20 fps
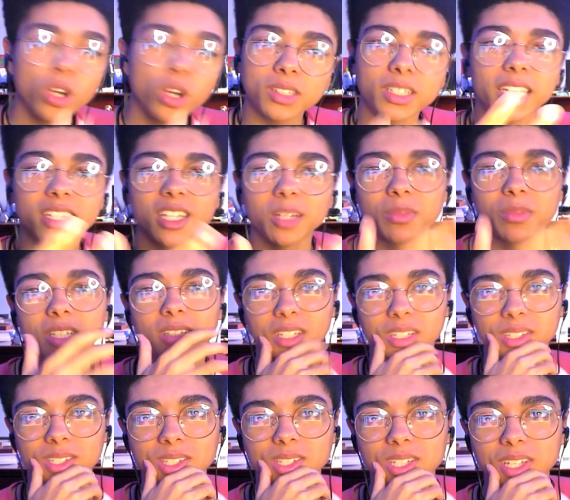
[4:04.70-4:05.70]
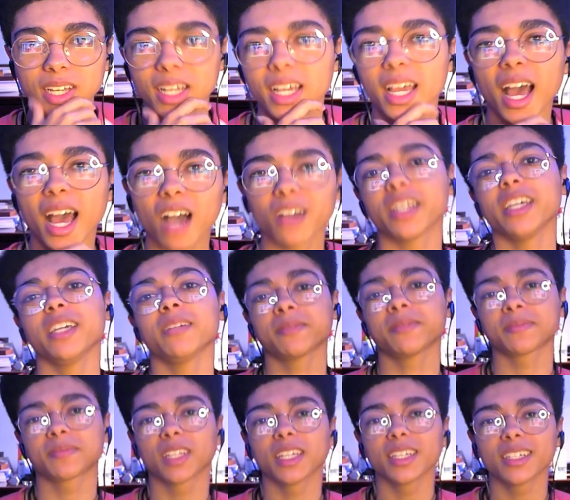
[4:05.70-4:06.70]
led them to this? Okay,
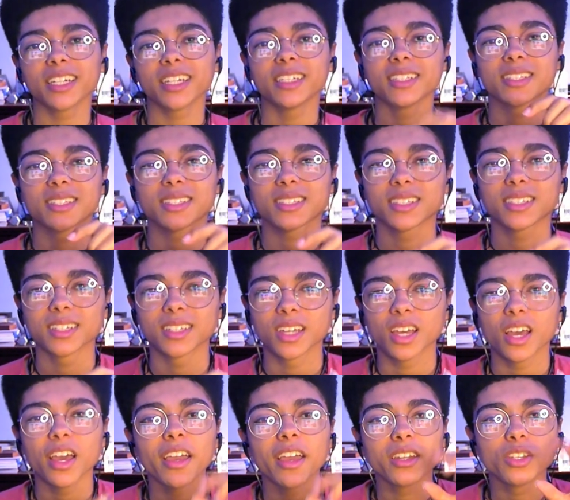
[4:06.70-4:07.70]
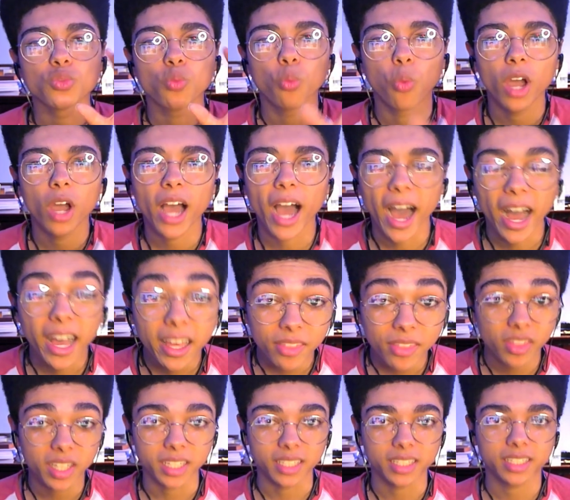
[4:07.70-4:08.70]
it is I
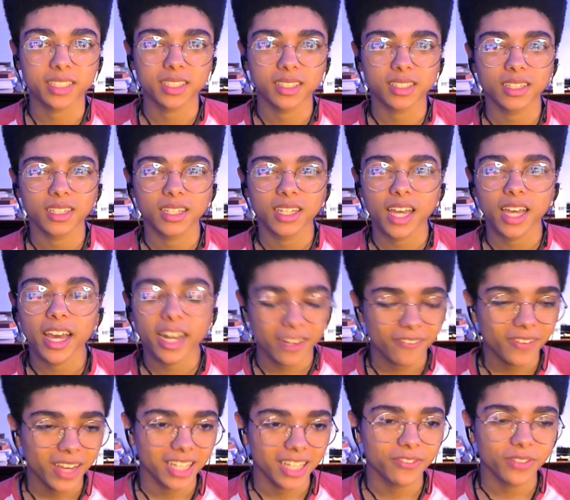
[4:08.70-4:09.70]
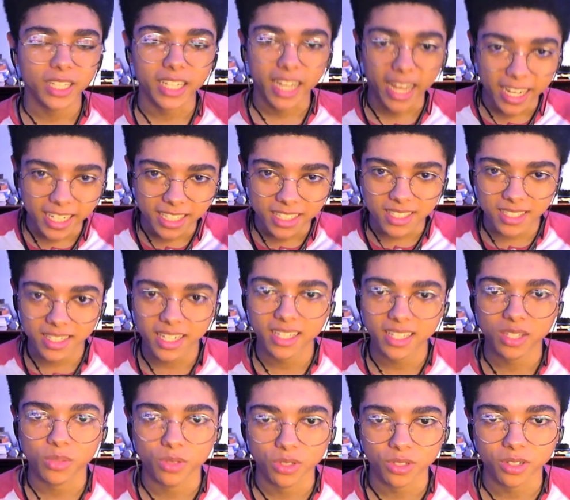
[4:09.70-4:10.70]
think, and I feel like I could say this
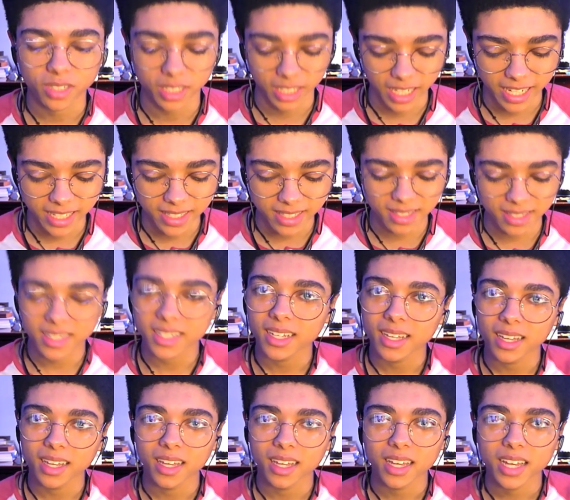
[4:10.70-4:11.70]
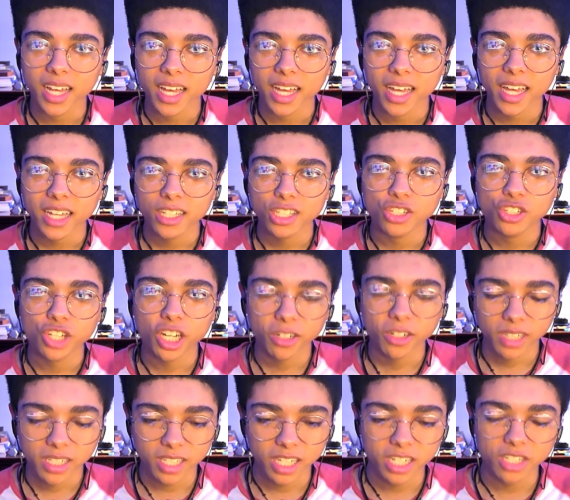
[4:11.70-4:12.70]
with certainty. It's a
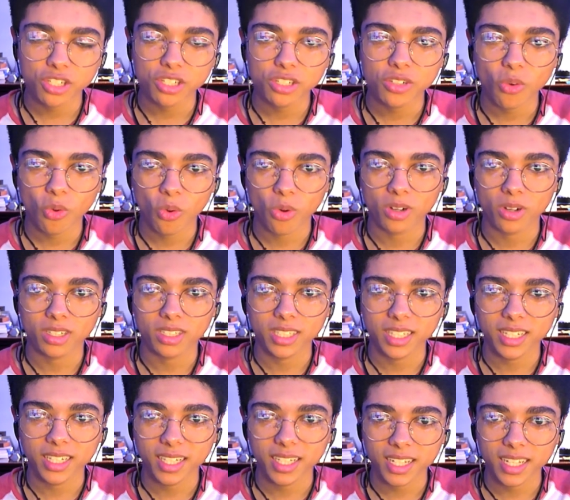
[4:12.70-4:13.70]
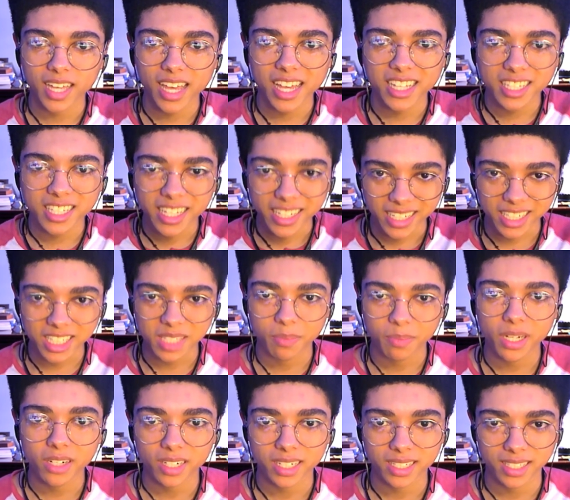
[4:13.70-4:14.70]
generalization, or it's an
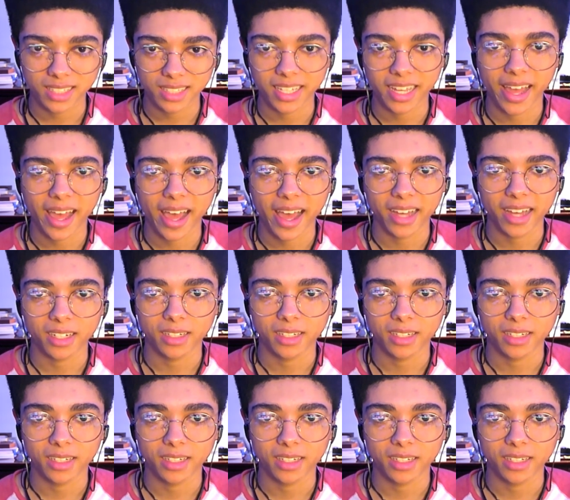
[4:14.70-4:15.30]
experience that they had.